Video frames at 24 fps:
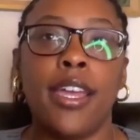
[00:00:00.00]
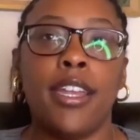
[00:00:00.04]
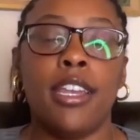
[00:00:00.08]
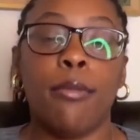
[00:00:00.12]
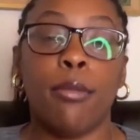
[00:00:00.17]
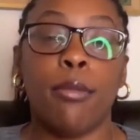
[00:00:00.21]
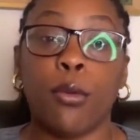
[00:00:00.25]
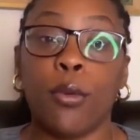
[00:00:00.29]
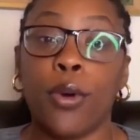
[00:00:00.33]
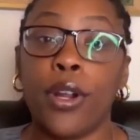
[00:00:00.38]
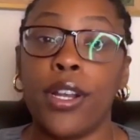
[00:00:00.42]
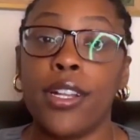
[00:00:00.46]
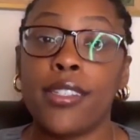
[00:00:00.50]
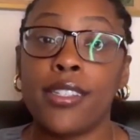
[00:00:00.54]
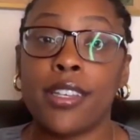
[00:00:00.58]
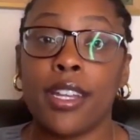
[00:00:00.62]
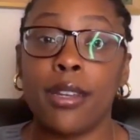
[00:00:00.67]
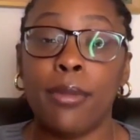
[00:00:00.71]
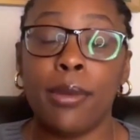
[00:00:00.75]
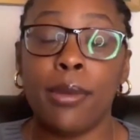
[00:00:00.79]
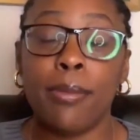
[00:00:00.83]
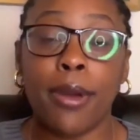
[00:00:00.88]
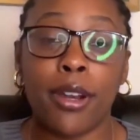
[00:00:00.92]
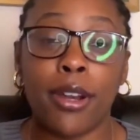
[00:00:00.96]
Number one, it's
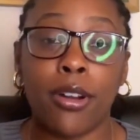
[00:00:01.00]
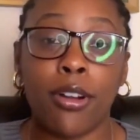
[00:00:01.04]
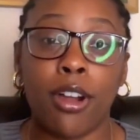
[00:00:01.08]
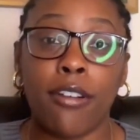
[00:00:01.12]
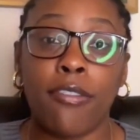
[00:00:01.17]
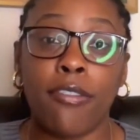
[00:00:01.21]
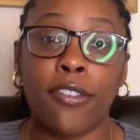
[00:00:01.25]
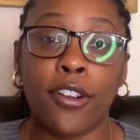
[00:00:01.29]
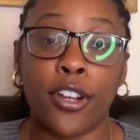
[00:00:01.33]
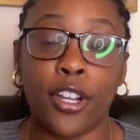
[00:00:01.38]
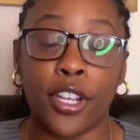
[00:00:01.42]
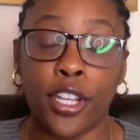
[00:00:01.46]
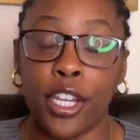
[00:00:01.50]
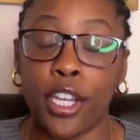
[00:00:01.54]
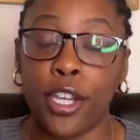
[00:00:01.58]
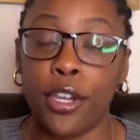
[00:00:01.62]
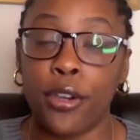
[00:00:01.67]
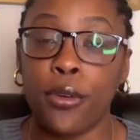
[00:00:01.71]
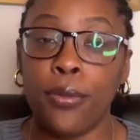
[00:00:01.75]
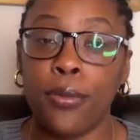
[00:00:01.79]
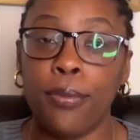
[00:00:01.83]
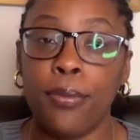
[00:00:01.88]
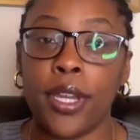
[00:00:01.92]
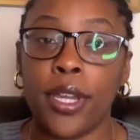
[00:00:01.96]
going to be better off for
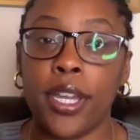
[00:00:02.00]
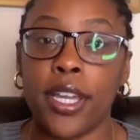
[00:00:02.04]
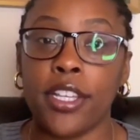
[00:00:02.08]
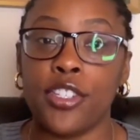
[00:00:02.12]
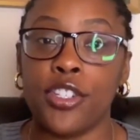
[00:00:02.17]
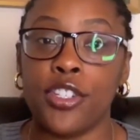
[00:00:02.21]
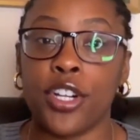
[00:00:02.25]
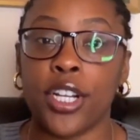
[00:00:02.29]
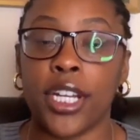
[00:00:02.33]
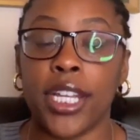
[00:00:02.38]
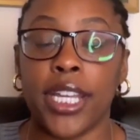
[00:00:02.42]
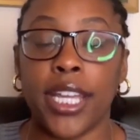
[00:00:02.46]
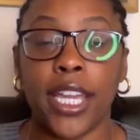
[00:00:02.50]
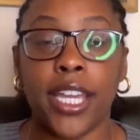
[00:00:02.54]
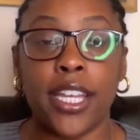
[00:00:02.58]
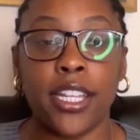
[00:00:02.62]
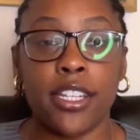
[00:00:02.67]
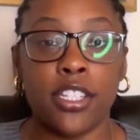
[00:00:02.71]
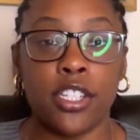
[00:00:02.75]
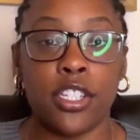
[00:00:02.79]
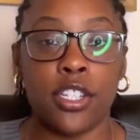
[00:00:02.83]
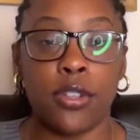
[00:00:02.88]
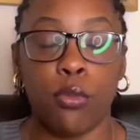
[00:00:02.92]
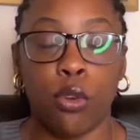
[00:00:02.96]
you because you're going to get
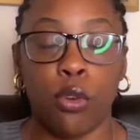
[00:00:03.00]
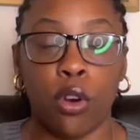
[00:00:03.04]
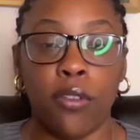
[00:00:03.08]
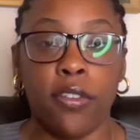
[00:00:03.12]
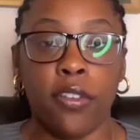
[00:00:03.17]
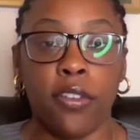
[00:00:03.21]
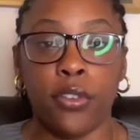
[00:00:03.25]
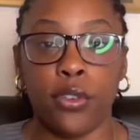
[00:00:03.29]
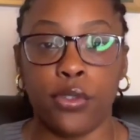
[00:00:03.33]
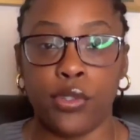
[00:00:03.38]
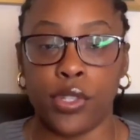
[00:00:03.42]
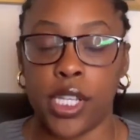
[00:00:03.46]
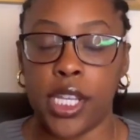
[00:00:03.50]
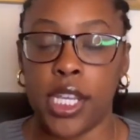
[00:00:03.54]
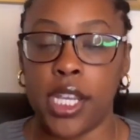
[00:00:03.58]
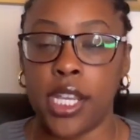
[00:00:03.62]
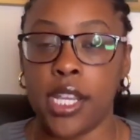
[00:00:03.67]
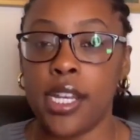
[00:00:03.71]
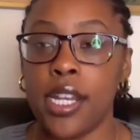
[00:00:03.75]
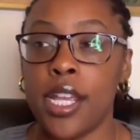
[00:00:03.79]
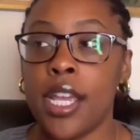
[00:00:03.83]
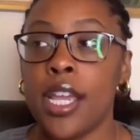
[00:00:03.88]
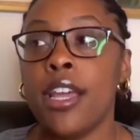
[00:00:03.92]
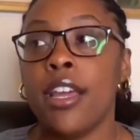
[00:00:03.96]
into more of a
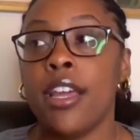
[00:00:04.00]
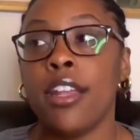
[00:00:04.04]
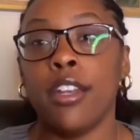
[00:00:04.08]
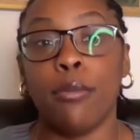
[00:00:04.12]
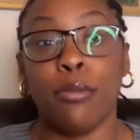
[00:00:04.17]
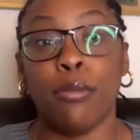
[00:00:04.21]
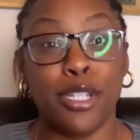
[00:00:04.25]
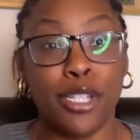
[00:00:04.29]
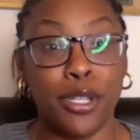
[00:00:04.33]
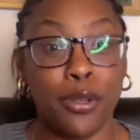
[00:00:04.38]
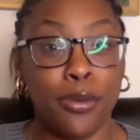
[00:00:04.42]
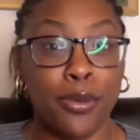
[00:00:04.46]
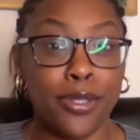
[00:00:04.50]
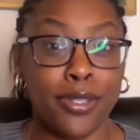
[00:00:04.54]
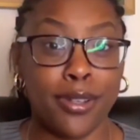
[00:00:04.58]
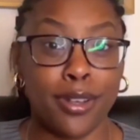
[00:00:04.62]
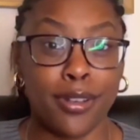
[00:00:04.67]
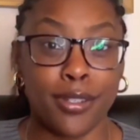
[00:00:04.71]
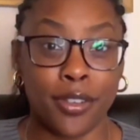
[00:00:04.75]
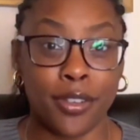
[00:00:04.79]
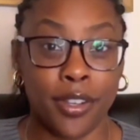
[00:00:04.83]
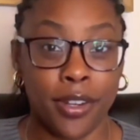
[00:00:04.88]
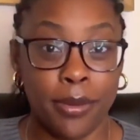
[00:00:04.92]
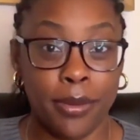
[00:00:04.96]
routine. Number two, it's
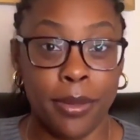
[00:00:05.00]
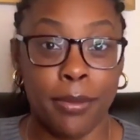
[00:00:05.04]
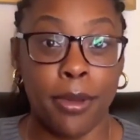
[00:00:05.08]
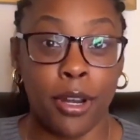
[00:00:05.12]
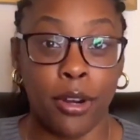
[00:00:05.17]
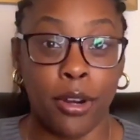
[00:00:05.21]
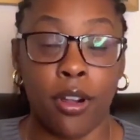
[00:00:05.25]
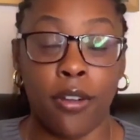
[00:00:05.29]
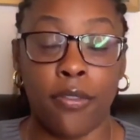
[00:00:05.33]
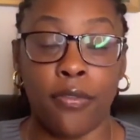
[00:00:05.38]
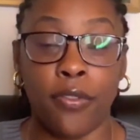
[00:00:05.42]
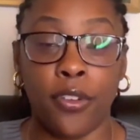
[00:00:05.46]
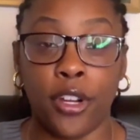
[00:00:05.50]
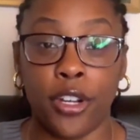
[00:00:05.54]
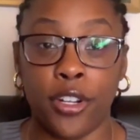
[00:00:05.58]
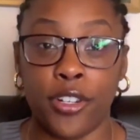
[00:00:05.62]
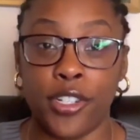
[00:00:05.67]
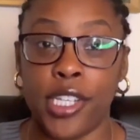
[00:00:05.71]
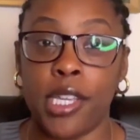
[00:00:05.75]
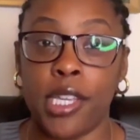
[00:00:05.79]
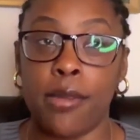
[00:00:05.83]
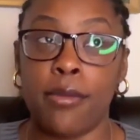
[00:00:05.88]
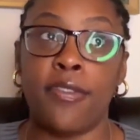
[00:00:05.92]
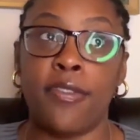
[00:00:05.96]
also going to be better off for
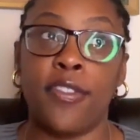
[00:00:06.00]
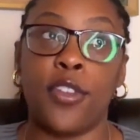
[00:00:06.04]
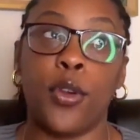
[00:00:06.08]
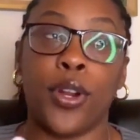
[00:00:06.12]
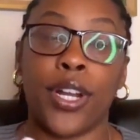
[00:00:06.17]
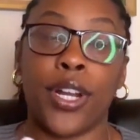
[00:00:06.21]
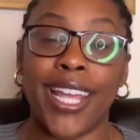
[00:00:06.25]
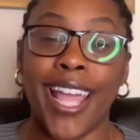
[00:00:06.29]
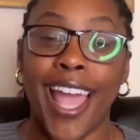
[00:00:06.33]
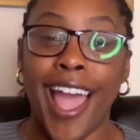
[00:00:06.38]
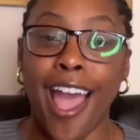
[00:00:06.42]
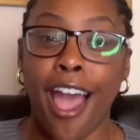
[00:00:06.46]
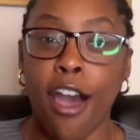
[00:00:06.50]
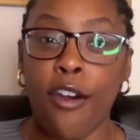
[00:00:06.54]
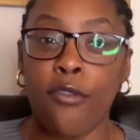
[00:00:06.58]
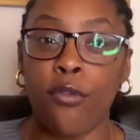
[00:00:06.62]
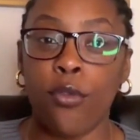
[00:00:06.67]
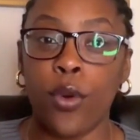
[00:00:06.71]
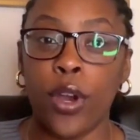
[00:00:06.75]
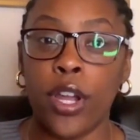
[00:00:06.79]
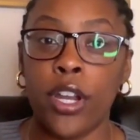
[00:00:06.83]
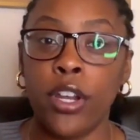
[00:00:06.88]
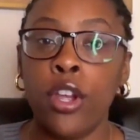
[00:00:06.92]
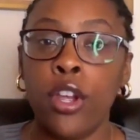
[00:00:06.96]
your team if you already
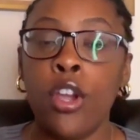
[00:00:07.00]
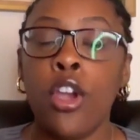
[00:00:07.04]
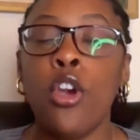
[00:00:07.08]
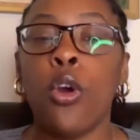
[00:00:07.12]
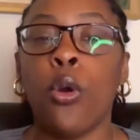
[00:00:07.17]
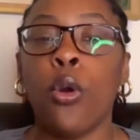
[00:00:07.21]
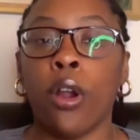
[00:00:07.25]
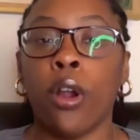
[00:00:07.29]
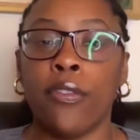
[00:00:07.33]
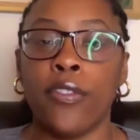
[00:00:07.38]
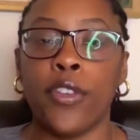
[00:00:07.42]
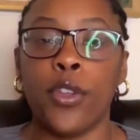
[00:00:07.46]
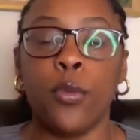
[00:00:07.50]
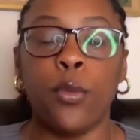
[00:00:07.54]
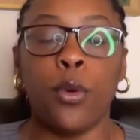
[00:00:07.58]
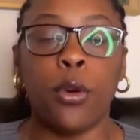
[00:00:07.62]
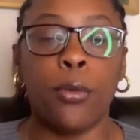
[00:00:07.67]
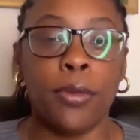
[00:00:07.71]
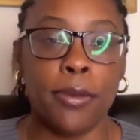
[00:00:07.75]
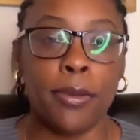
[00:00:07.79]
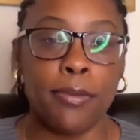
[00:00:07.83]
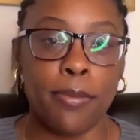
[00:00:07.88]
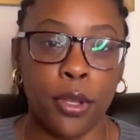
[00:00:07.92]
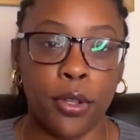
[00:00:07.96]
have one or if you
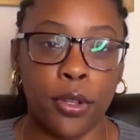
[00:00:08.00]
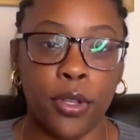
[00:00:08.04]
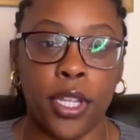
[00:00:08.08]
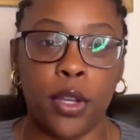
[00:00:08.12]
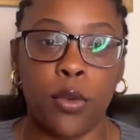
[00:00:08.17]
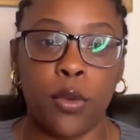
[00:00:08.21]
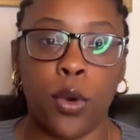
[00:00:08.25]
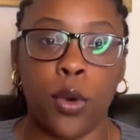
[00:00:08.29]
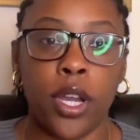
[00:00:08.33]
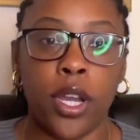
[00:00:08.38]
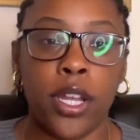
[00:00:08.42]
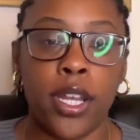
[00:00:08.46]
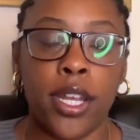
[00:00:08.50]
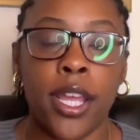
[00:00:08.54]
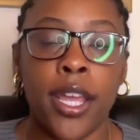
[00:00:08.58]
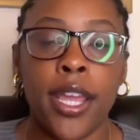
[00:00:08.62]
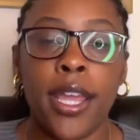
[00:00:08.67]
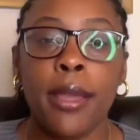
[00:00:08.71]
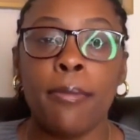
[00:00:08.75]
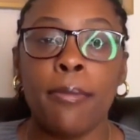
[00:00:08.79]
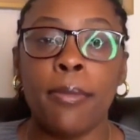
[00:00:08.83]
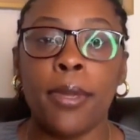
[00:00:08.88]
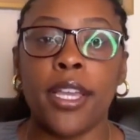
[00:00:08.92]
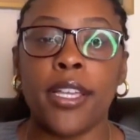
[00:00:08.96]
will be building one
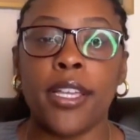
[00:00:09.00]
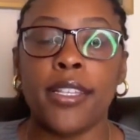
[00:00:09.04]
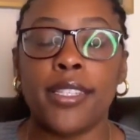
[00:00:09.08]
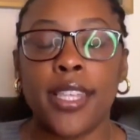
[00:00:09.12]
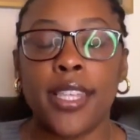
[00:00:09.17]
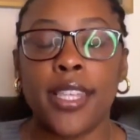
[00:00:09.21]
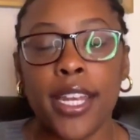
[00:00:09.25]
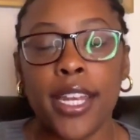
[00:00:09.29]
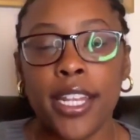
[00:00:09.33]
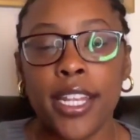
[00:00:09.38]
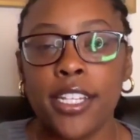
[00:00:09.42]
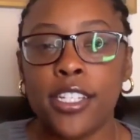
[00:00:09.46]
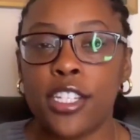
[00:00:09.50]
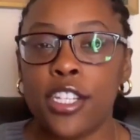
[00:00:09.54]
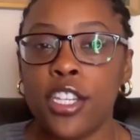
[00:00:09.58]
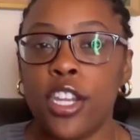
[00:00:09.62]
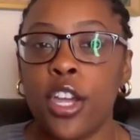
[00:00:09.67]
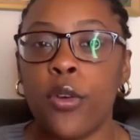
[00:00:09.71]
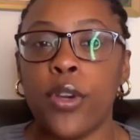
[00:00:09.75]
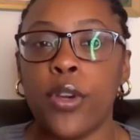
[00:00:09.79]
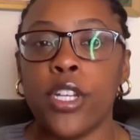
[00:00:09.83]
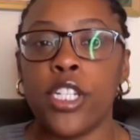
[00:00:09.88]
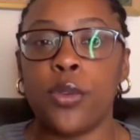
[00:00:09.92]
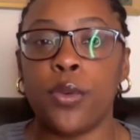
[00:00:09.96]
because they need to
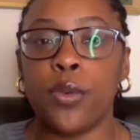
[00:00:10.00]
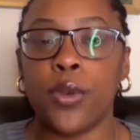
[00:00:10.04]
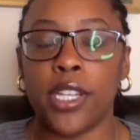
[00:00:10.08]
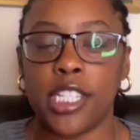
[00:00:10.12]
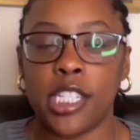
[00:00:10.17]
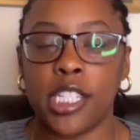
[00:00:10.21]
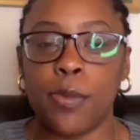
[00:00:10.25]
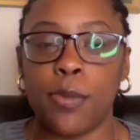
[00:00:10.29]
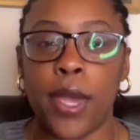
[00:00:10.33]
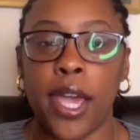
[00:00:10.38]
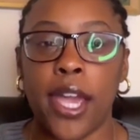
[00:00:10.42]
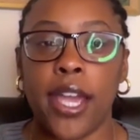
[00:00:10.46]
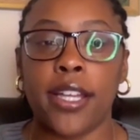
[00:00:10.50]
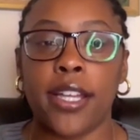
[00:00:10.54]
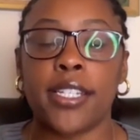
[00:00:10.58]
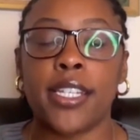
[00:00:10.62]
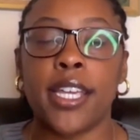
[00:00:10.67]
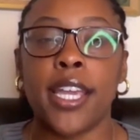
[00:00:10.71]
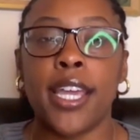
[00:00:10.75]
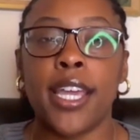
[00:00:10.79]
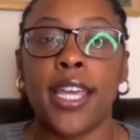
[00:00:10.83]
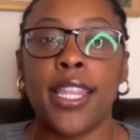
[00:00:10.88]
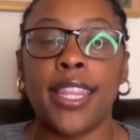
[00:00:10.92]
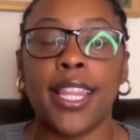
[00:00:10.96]
know what to expect.